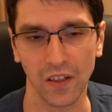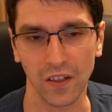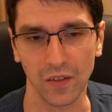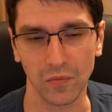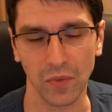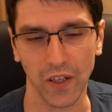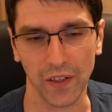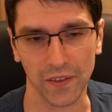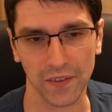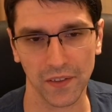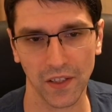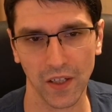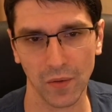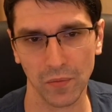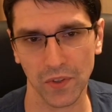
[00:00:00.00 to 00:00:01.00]
in black's
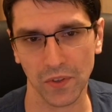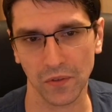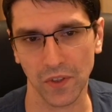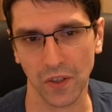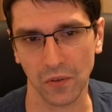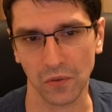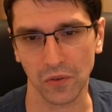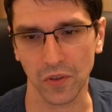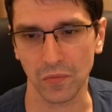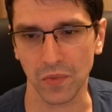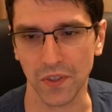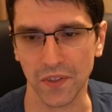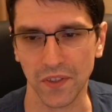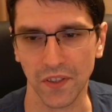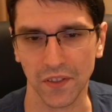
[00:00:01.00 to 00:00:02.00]
camp. So now queen
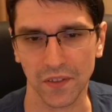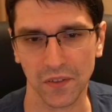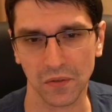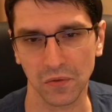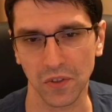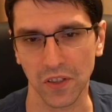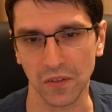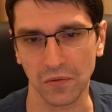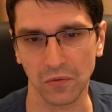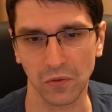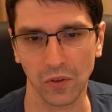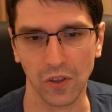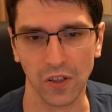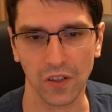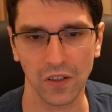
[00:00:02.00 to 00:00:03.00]
b6, queen
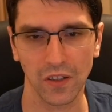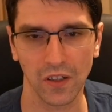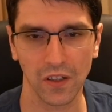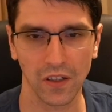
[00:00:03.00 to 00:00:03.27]
e4,